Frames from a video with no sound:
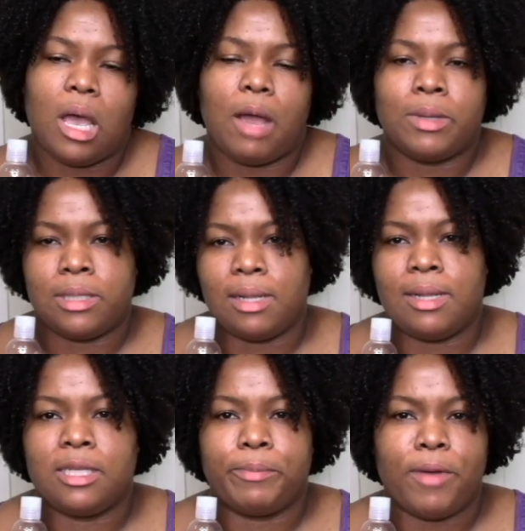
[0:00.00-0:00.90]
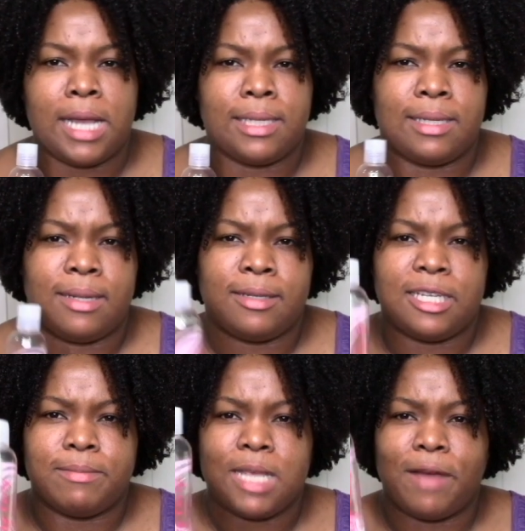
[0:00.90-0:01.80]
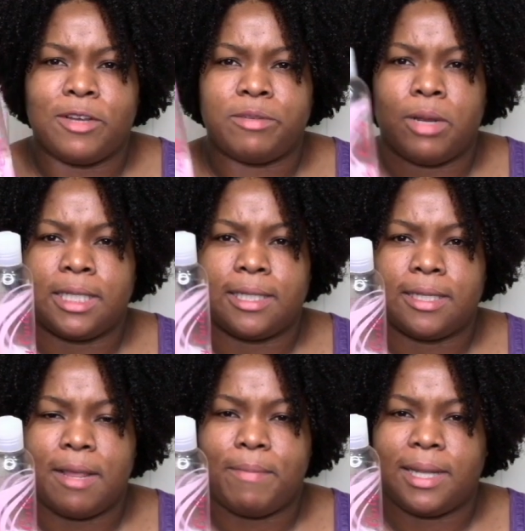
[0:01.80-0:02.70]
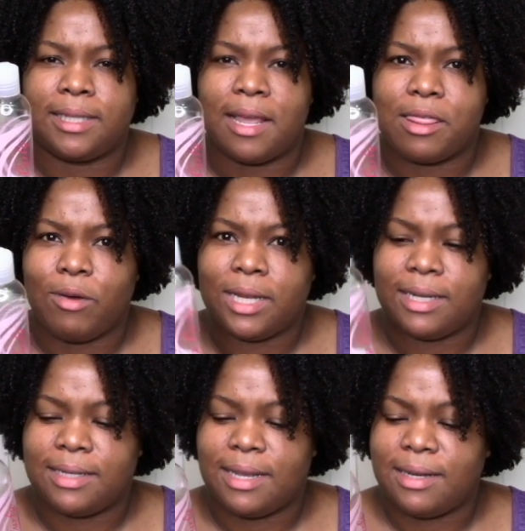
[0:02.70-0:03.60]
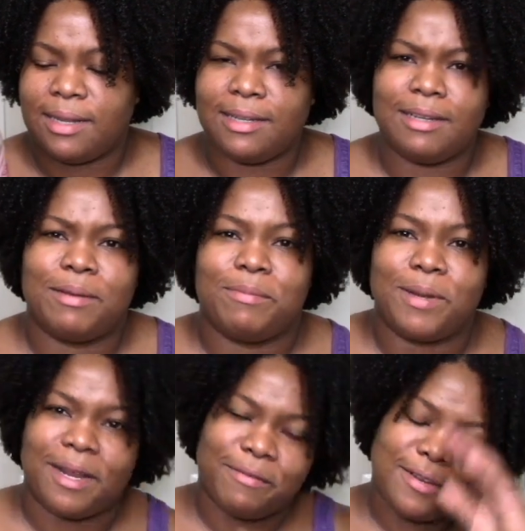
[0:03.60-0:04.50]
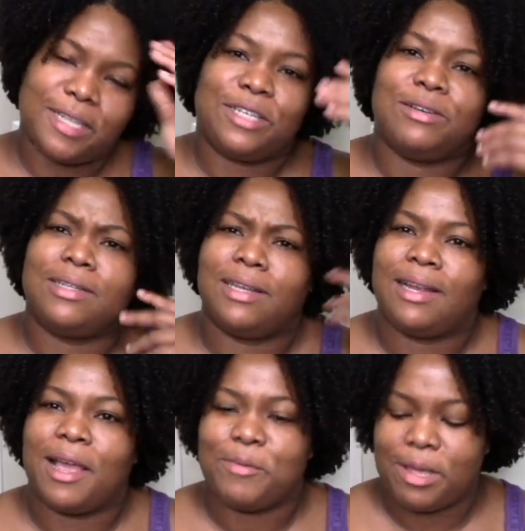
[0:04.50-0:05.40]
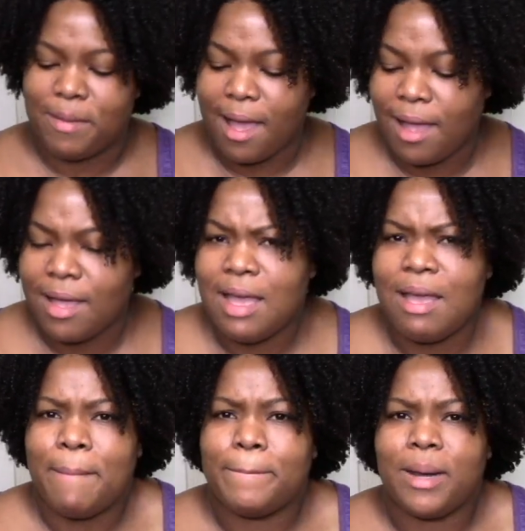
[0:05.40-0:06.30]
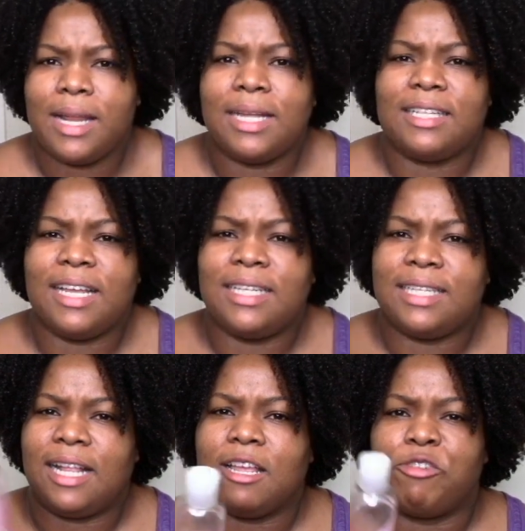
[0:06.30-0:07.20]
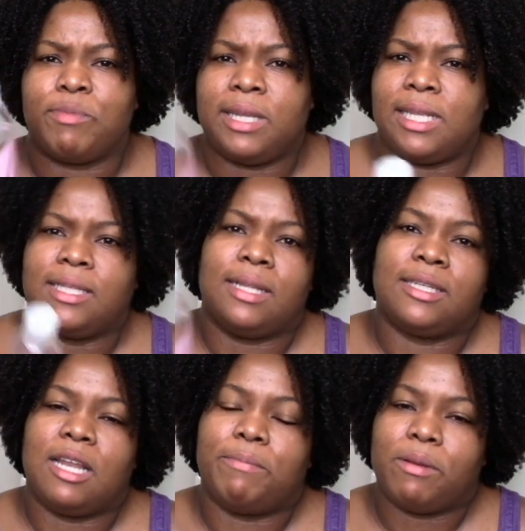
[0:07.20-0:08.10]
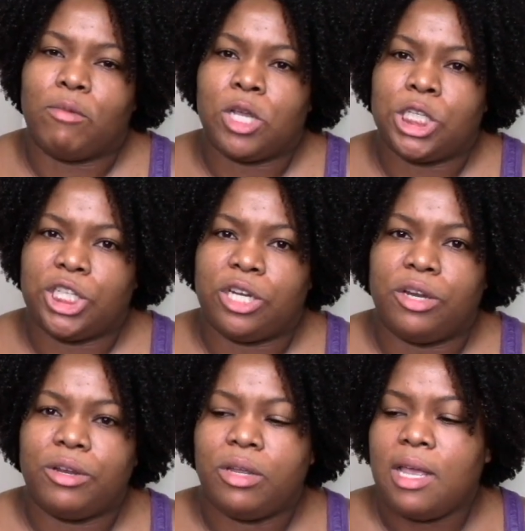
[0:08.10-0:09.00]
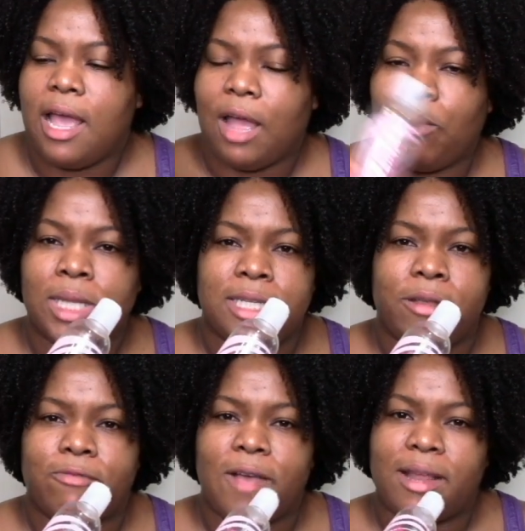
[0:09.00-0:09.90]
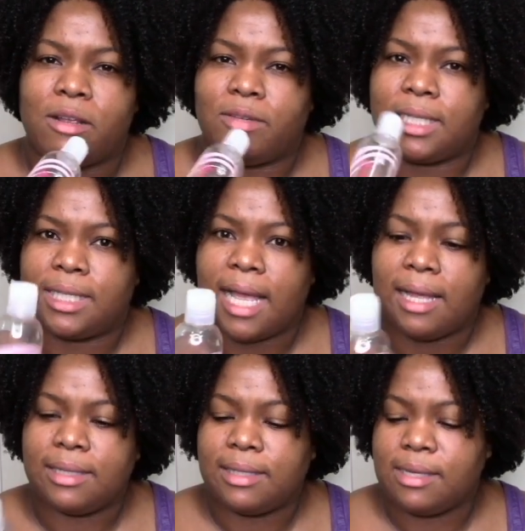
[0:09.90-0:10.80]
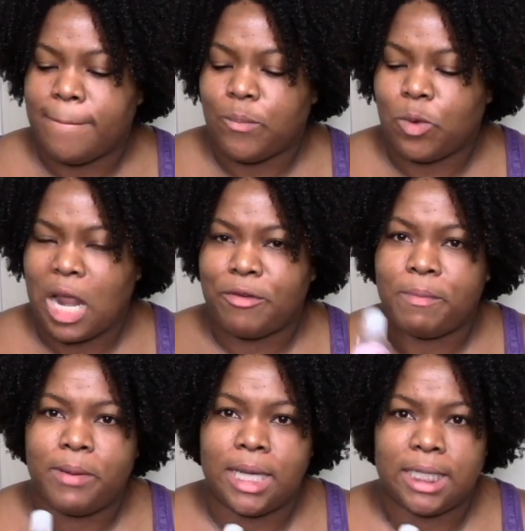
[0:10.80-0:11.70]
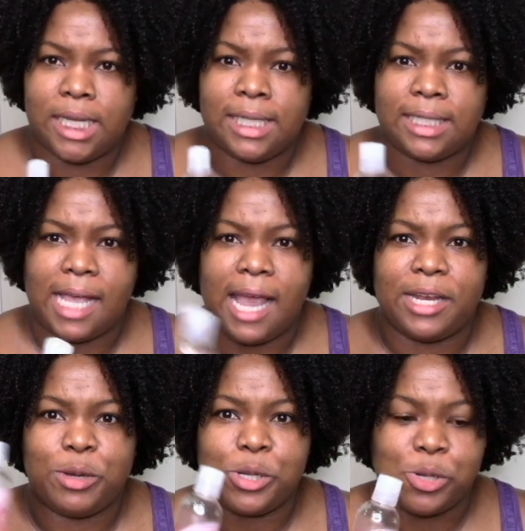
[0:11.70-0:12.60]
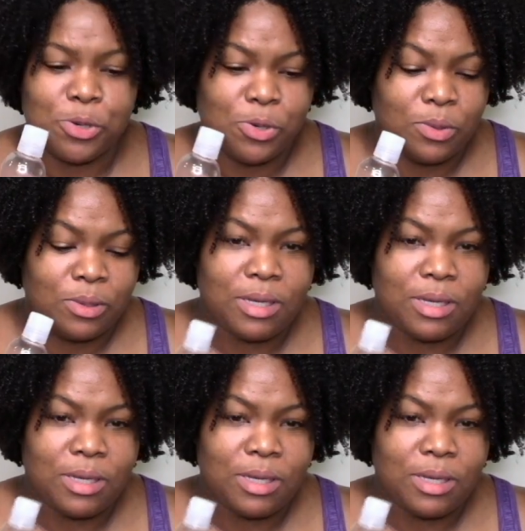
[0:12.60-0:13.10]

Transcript: I was a little surprised that it didn't seem to have as much slip as I thought it did in the, when I first used it like way back. But it did still give me decent slip and moisture. I wasn't a fan of the scent. Would I repurchase? I don't know.